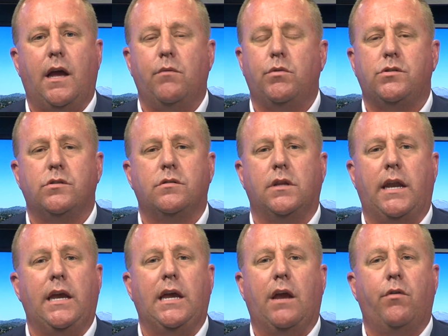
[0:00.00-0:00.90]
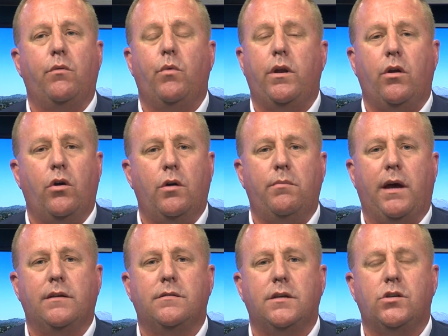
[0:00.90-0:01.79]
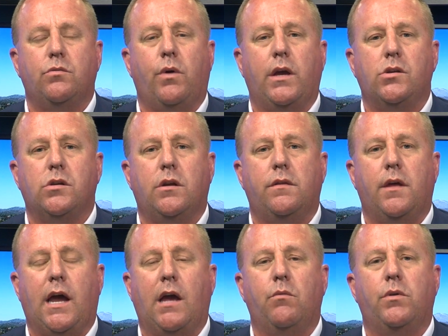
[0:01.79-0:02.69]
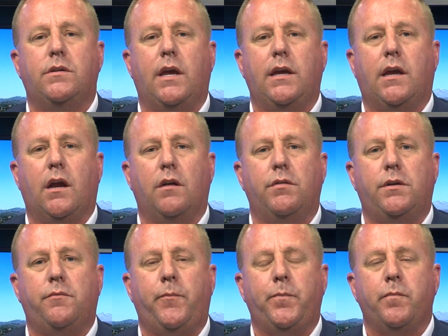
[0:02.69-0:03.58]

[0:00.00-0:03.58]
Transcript: I was just letting everyone know about a situation and that I would take care of it.